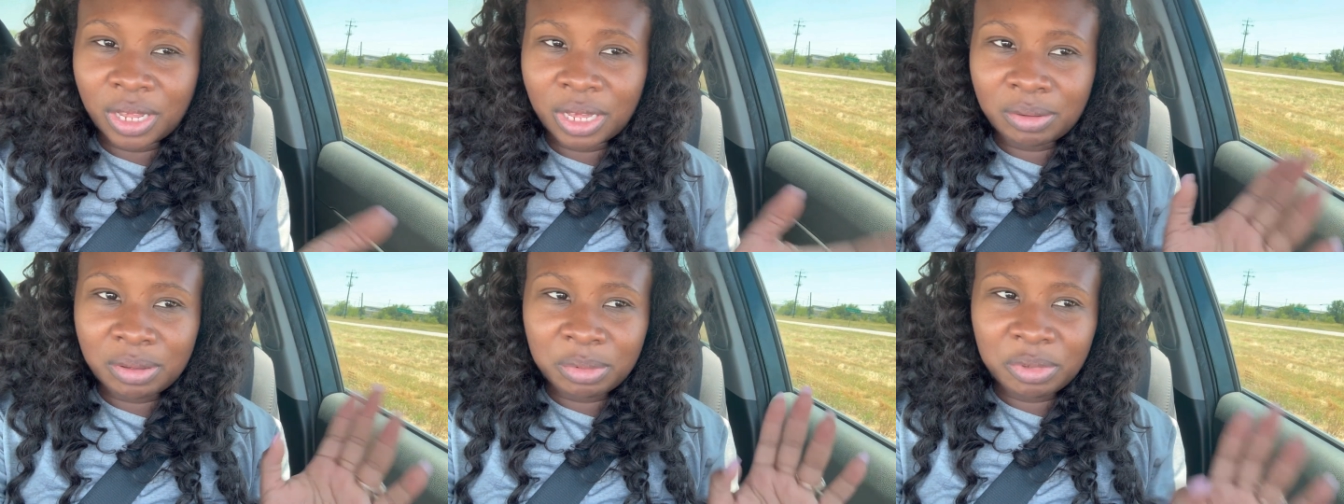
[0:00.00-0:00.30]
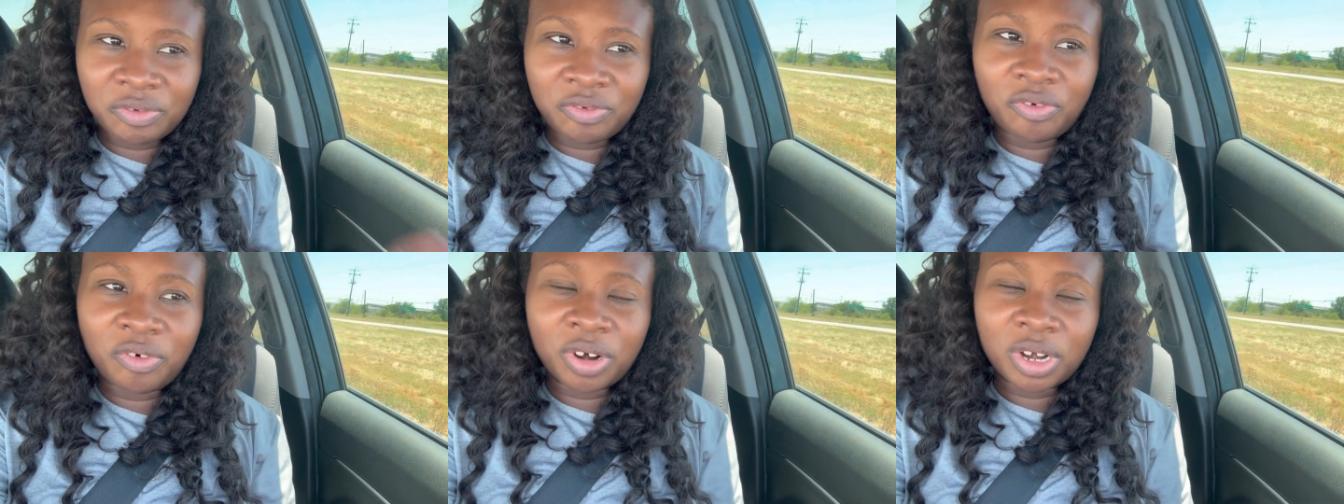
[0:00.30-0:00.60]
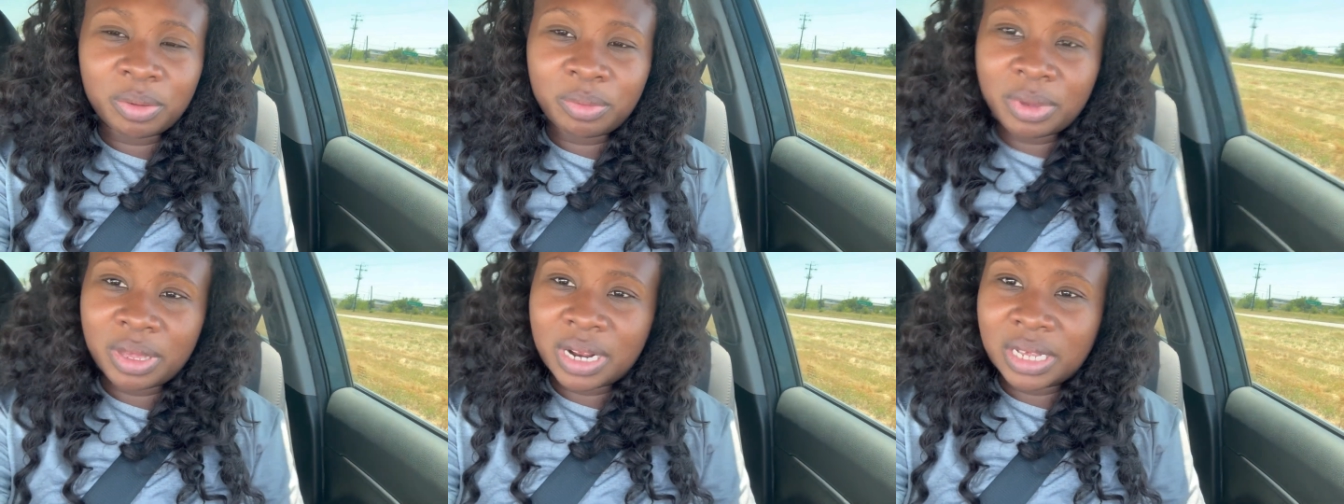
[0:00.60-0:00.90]
like maybe
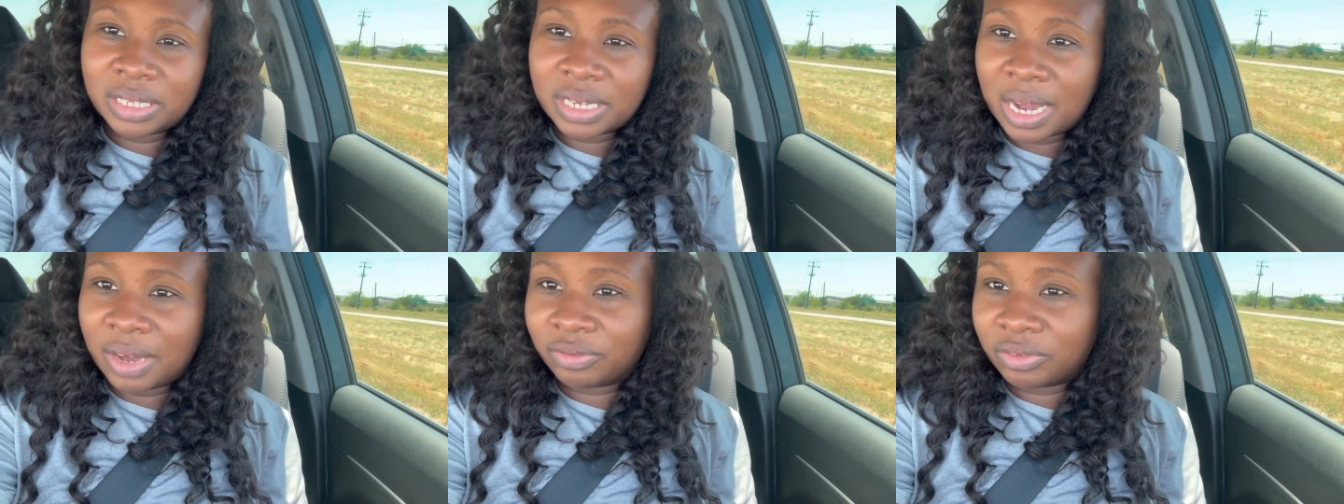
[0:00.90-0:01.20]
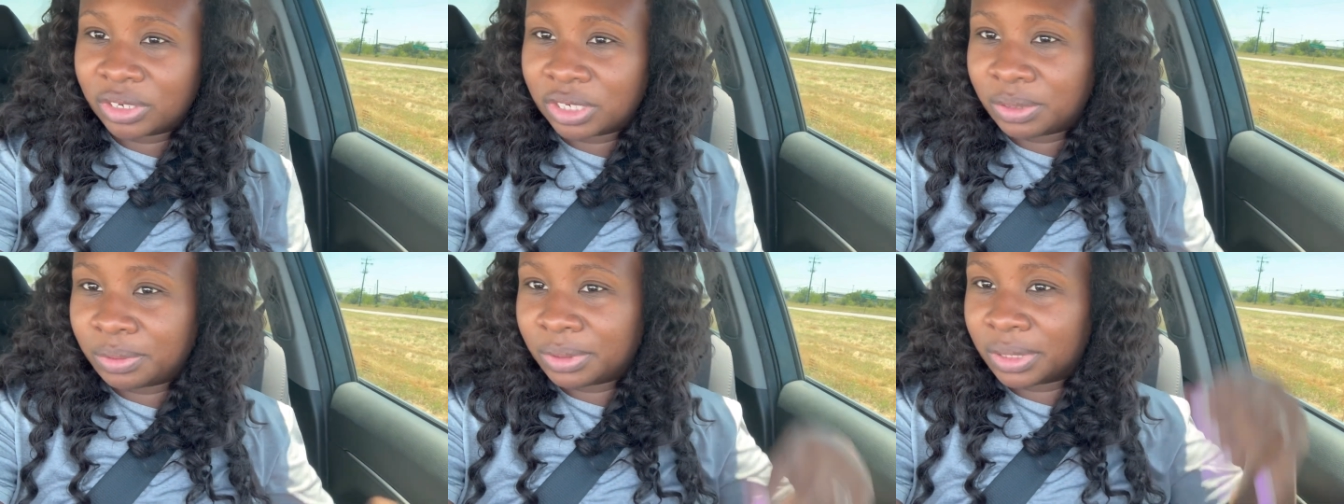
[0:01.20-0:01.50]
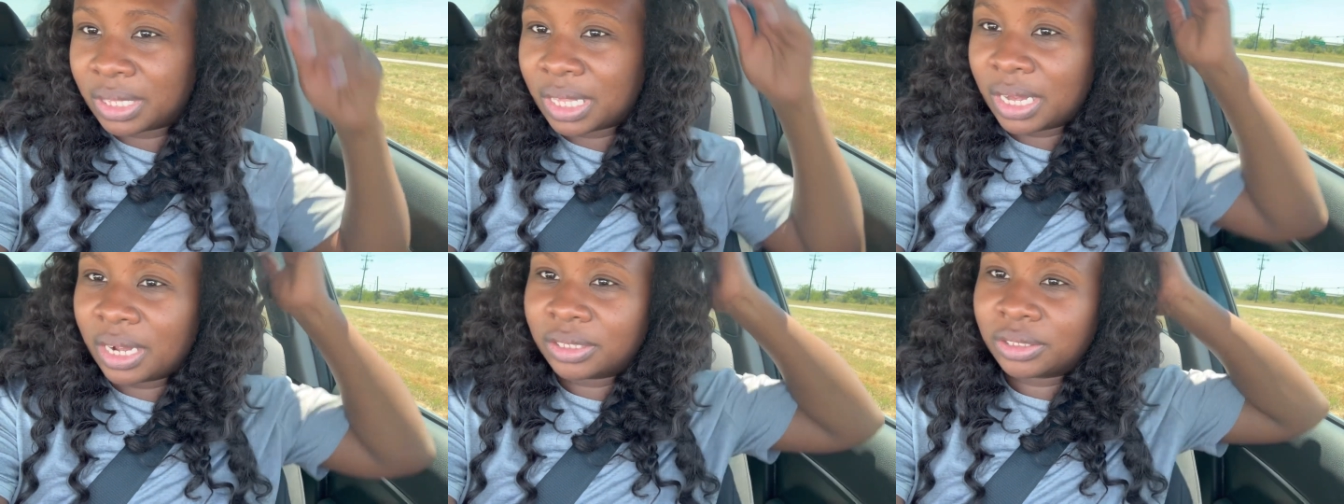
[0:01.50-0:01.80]
40 minutes after she
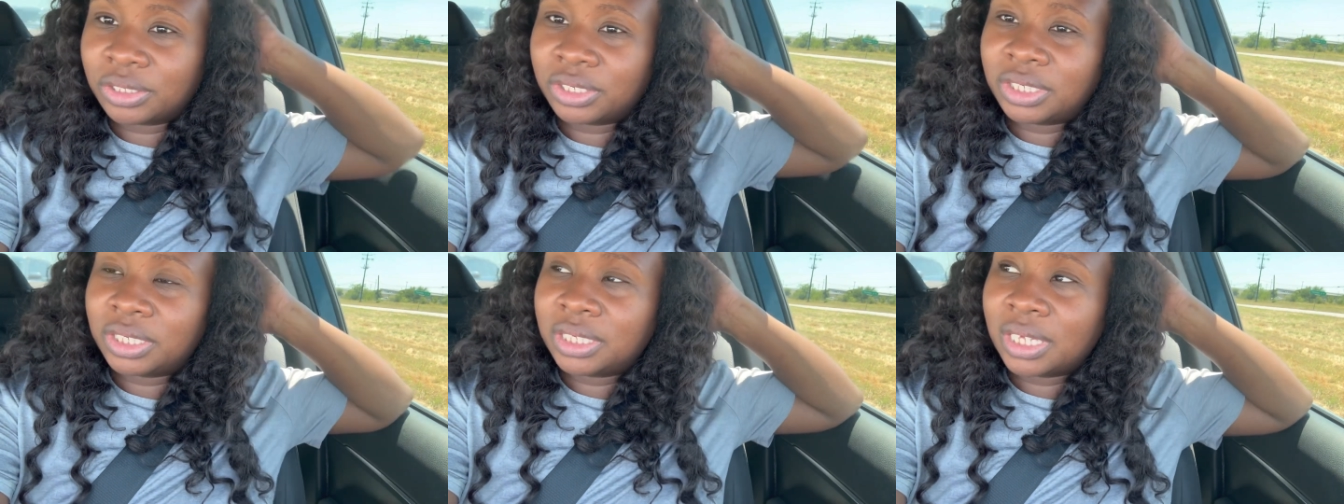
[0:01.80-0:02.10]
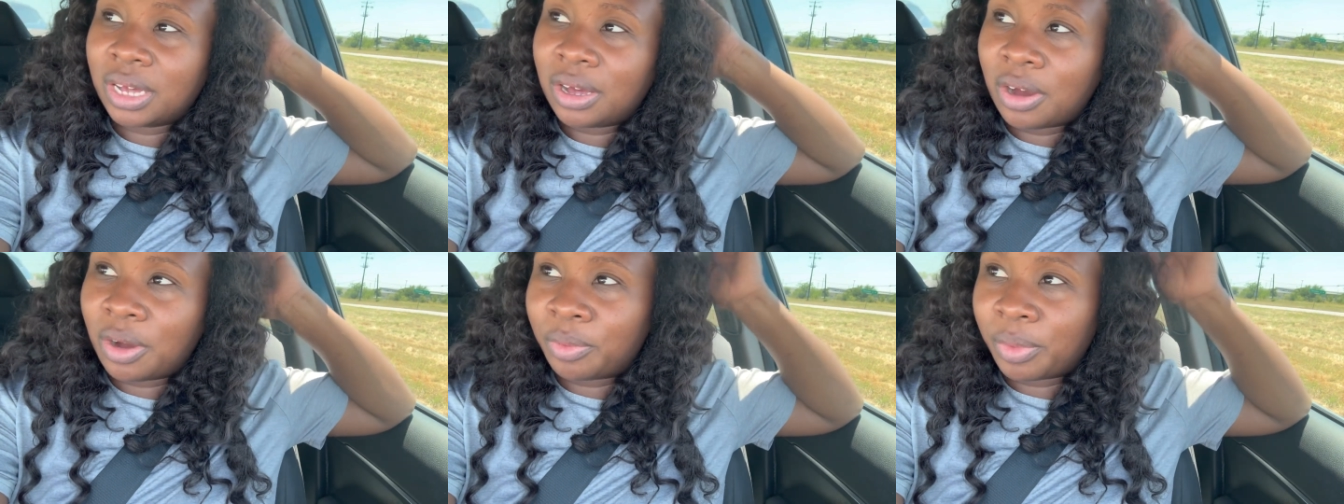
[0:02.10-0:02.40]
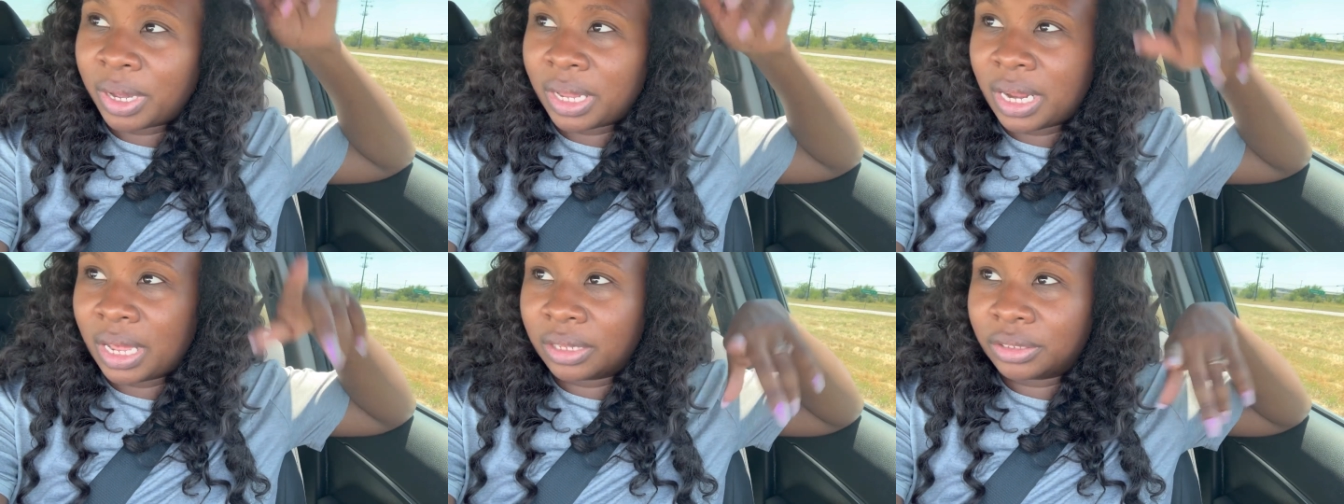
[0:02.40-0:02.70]
was there. So she's at home
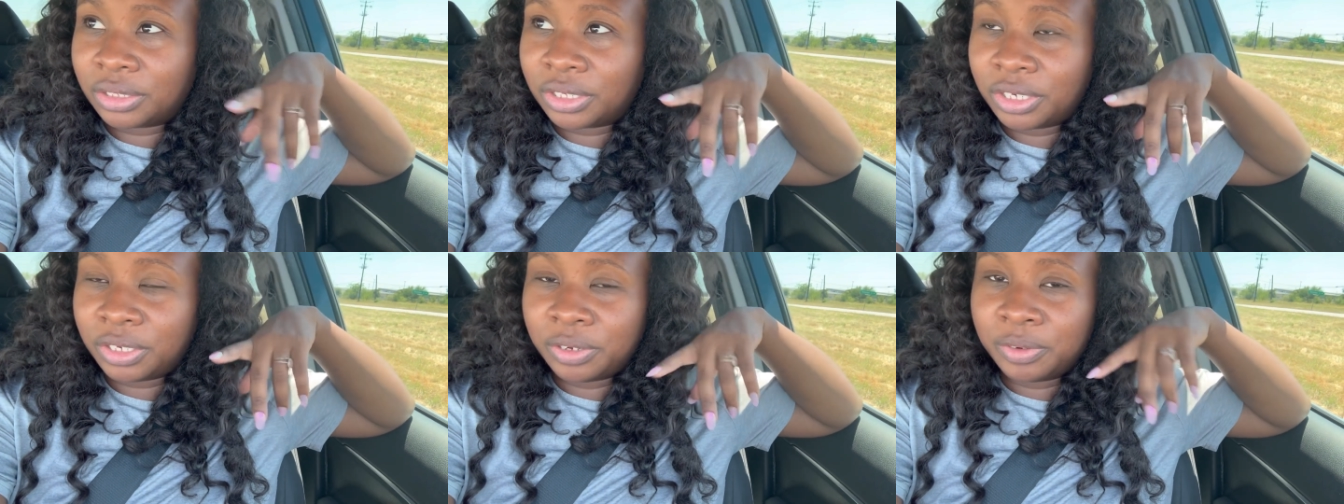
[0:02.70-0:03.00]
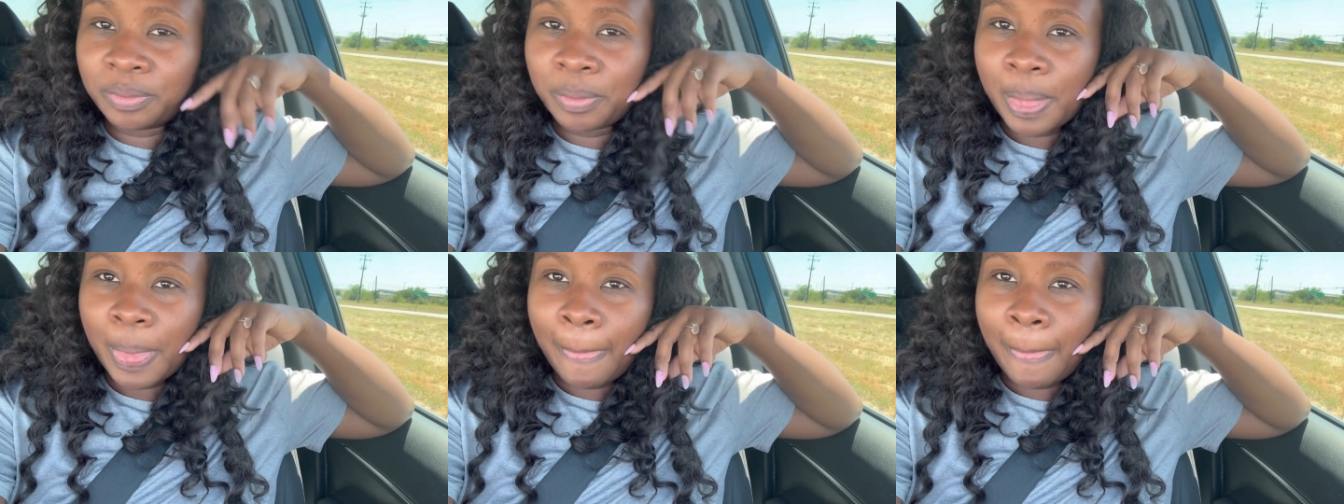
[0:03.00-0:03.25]
right now too.